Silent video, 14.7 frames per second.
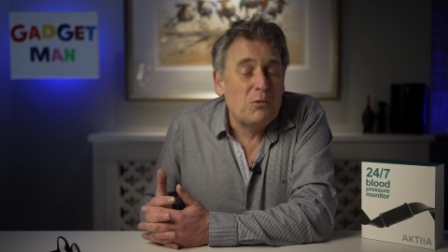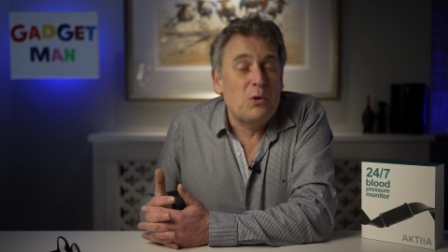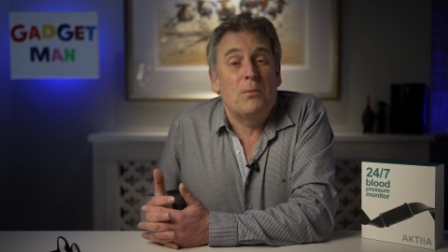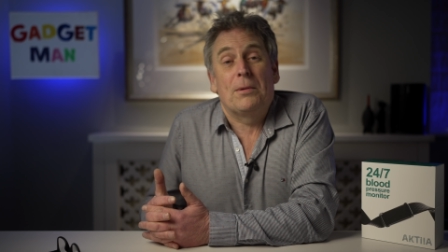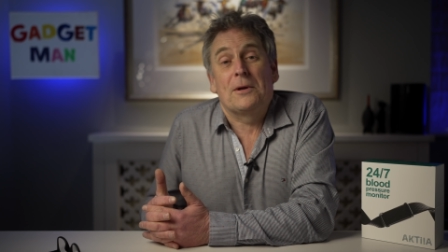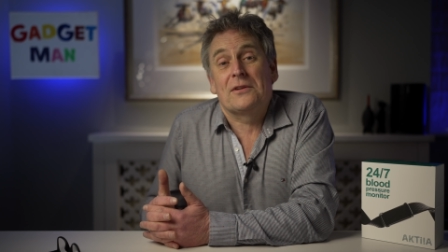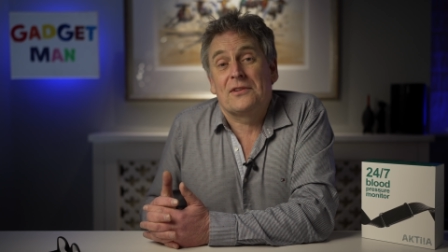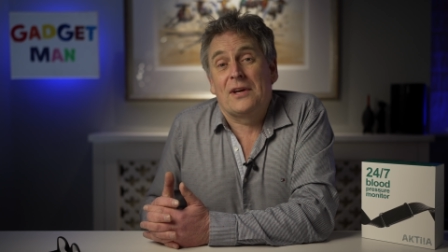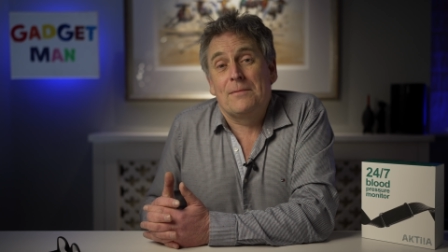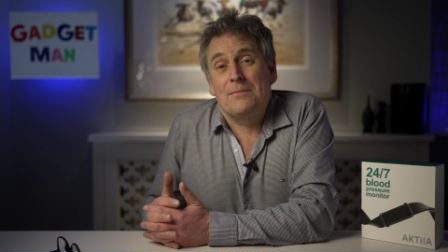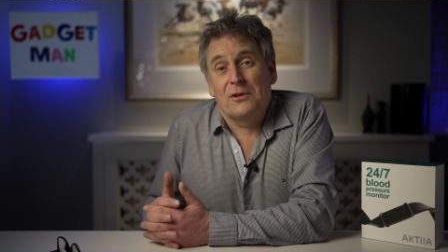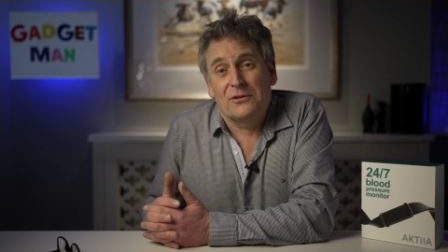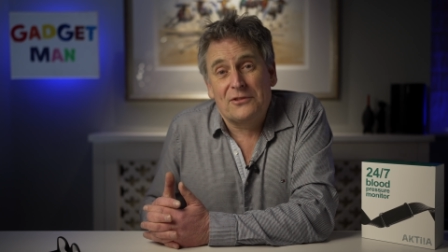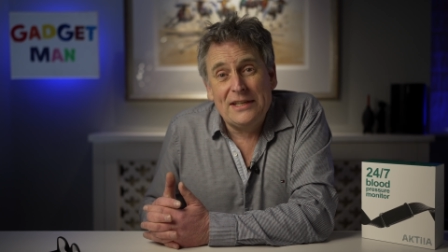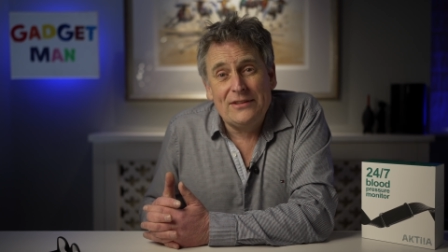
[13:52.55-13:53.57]
Or because I'm
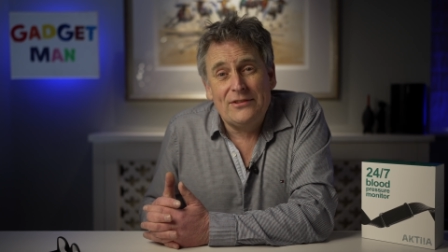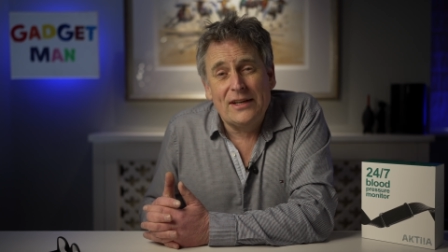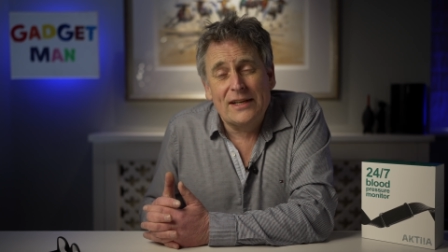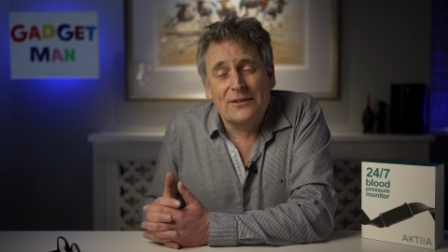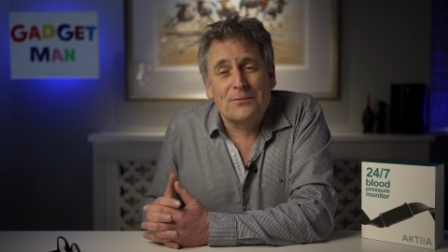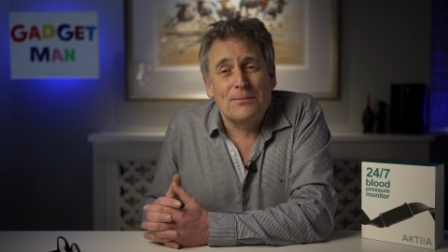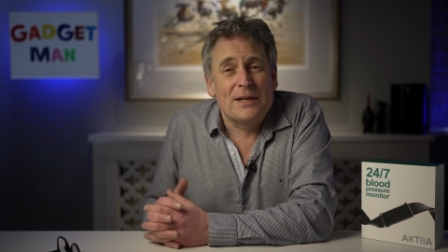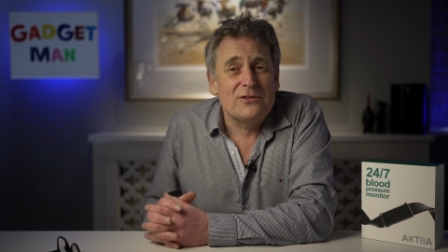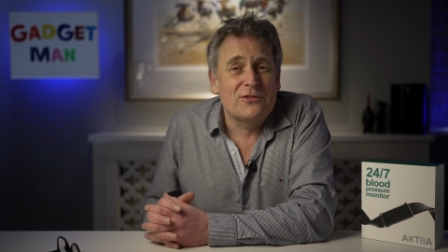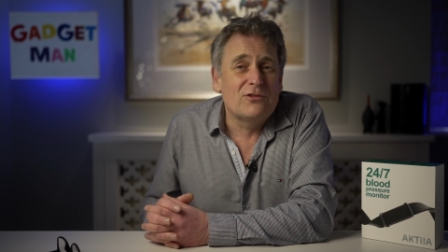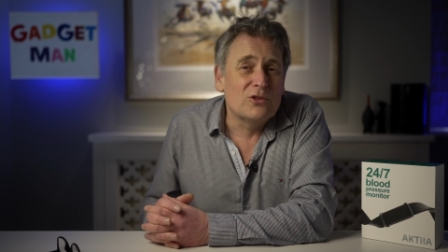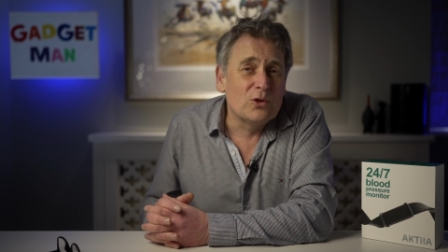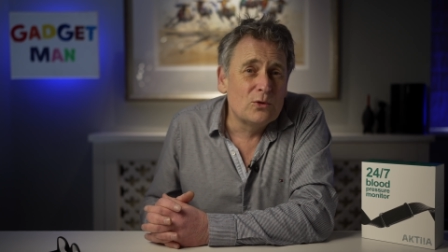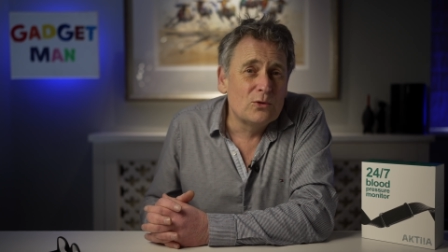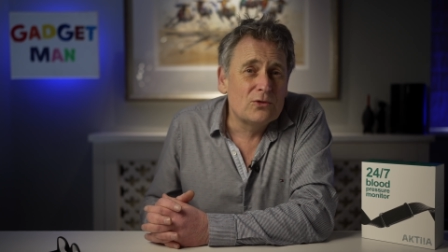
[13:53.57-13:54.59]
not eating as much
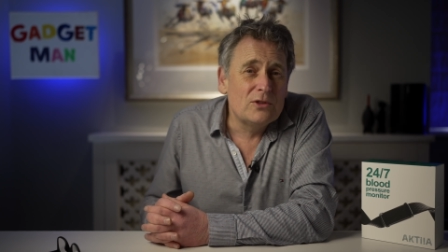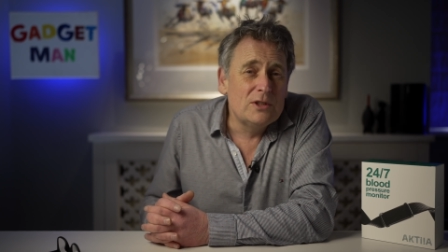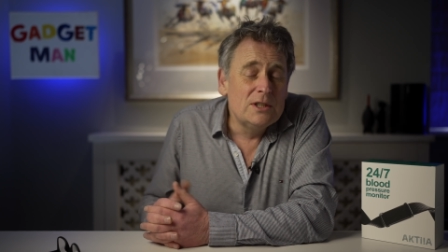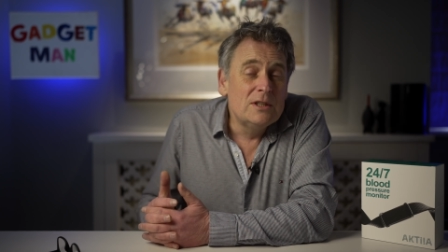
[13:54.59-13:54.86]
salt?